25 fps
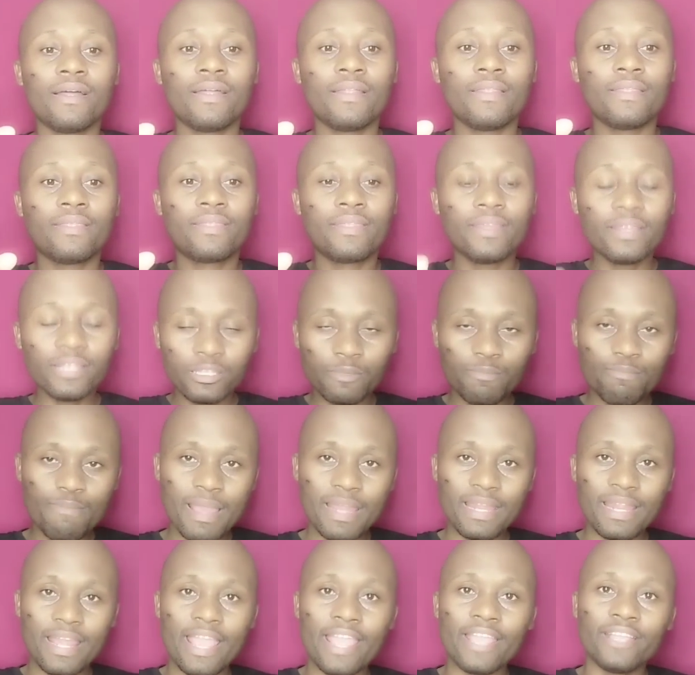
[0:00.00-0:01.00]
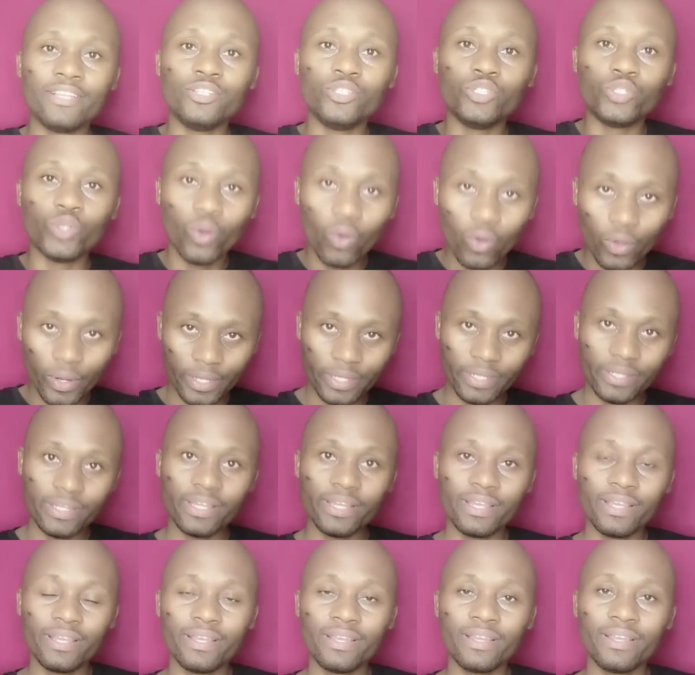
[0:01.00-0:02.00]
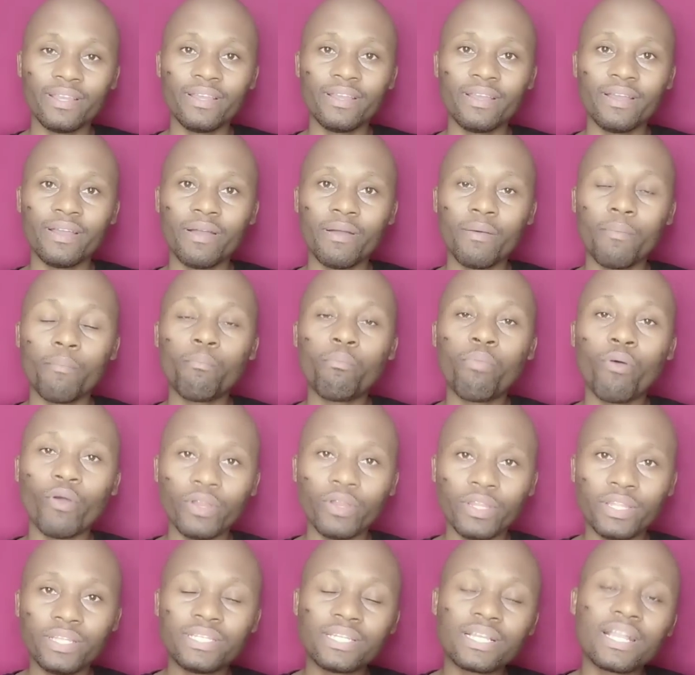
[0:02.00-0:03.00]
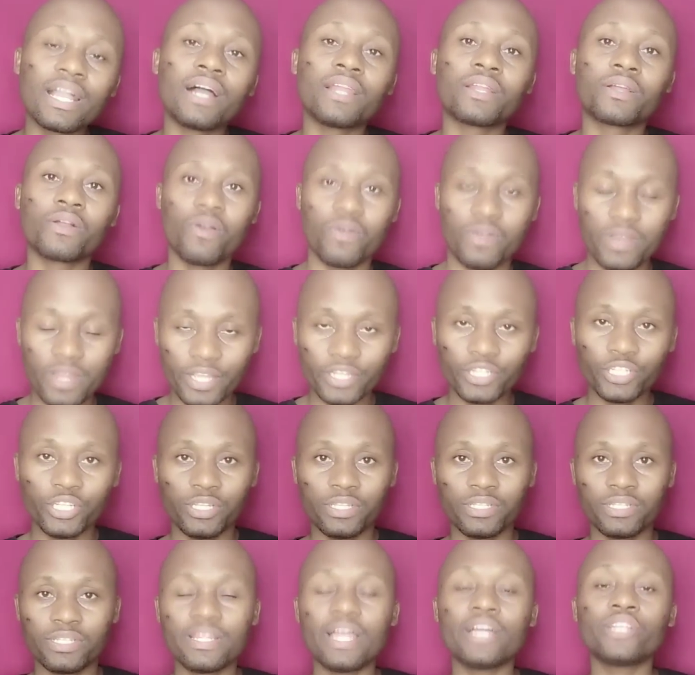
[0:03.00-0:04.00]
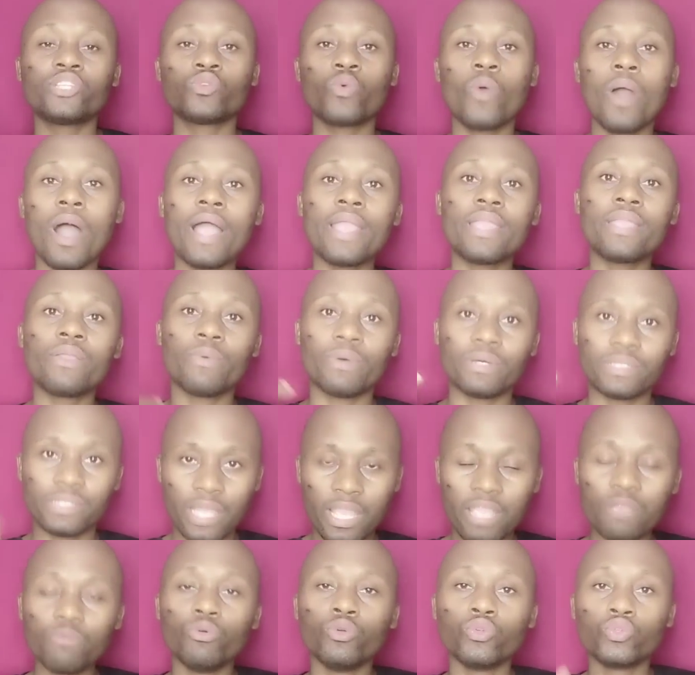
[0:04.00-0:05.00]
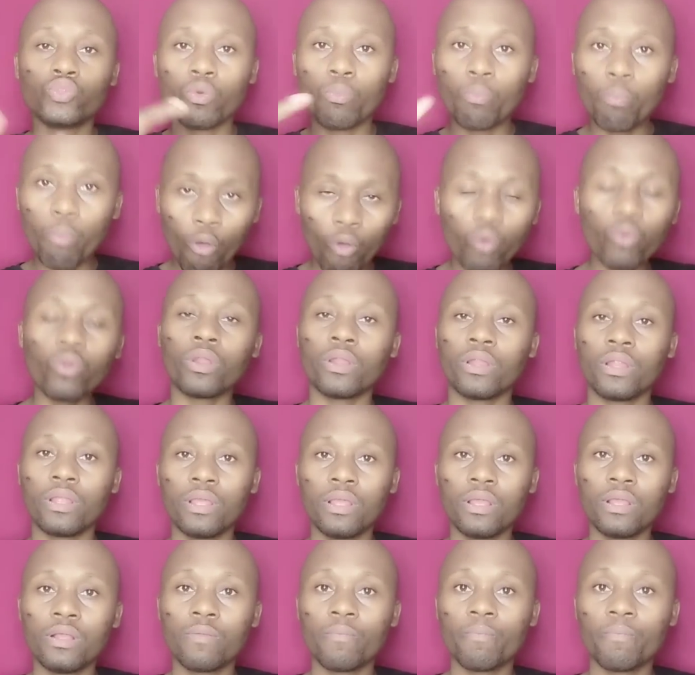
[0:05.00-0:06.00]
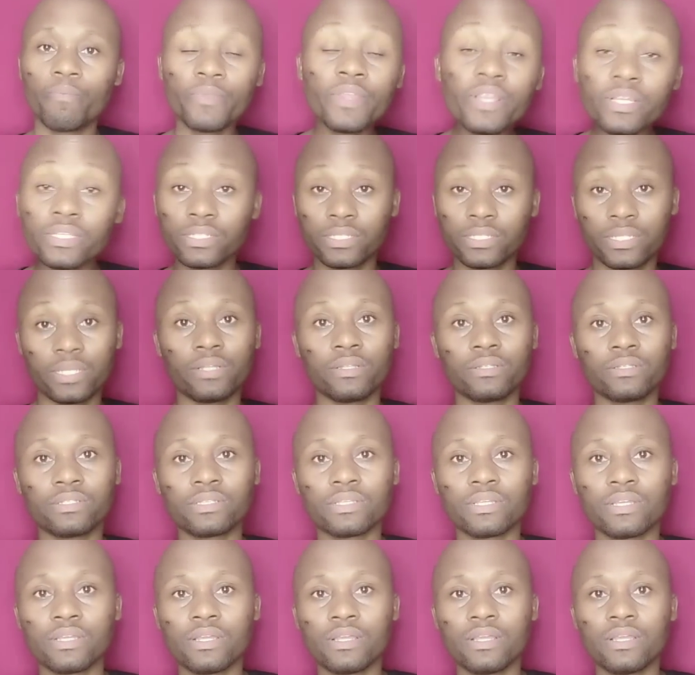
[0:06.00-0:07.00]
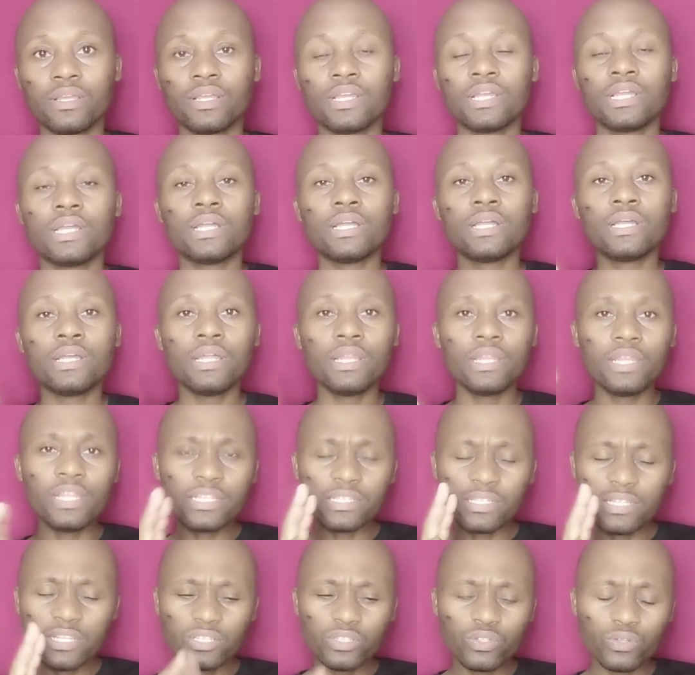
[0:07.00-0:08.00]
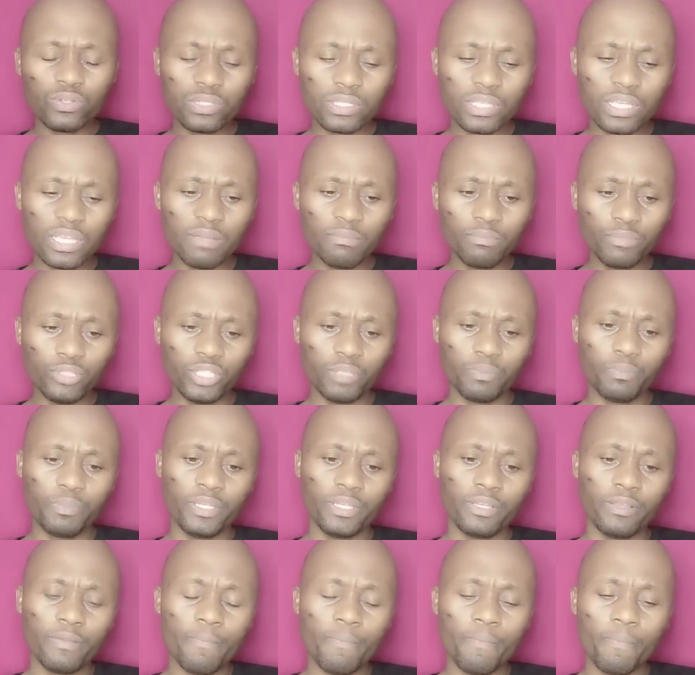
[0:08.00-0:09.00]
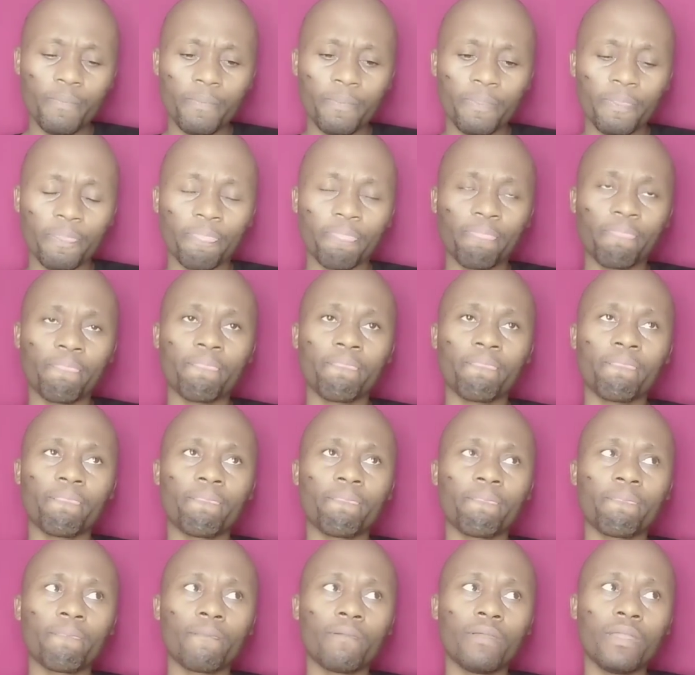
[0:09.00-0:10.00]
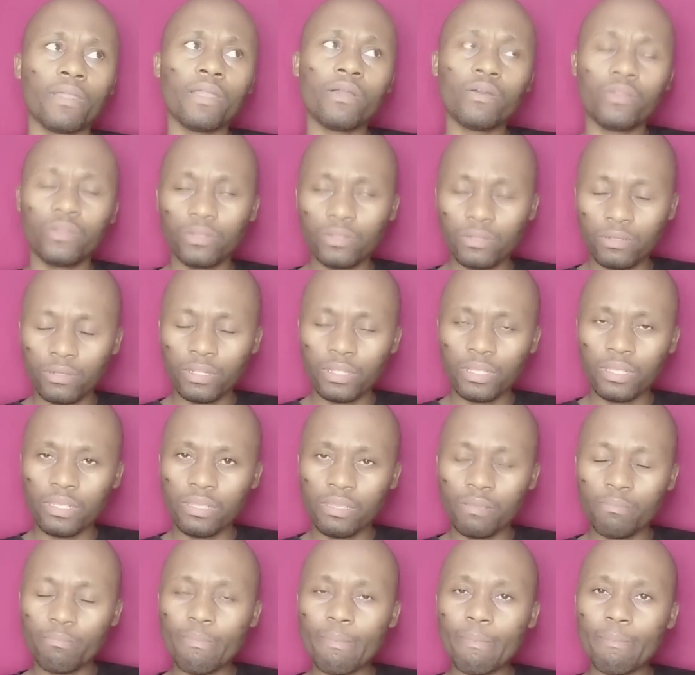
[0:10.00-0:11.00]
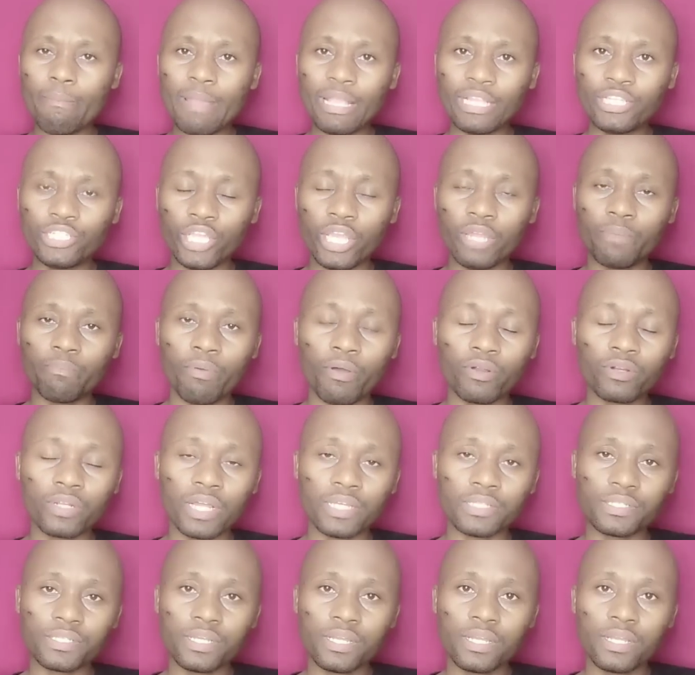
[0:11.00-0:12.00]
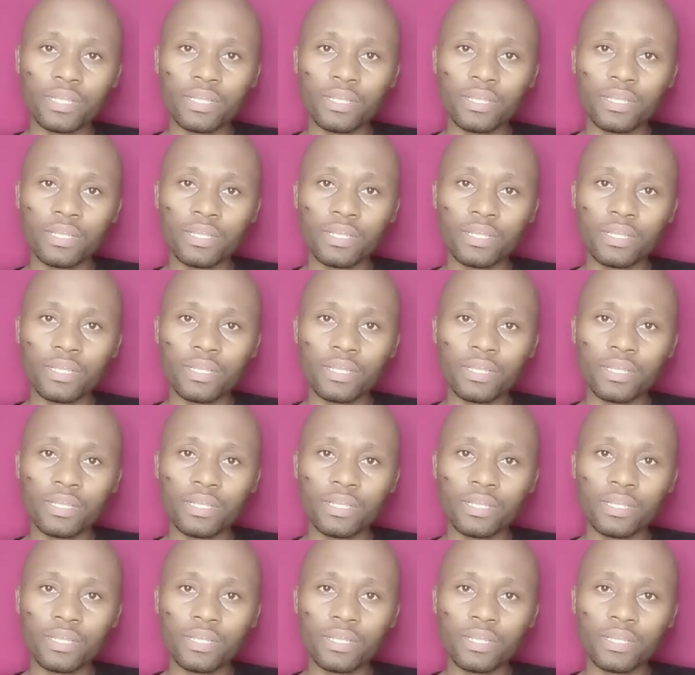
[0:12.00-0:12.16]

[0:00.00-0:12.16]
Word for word: this man enjoyed political connections. That's why he was able to pull these deals. Listening to Skim GP on um, a McGeehan podcast,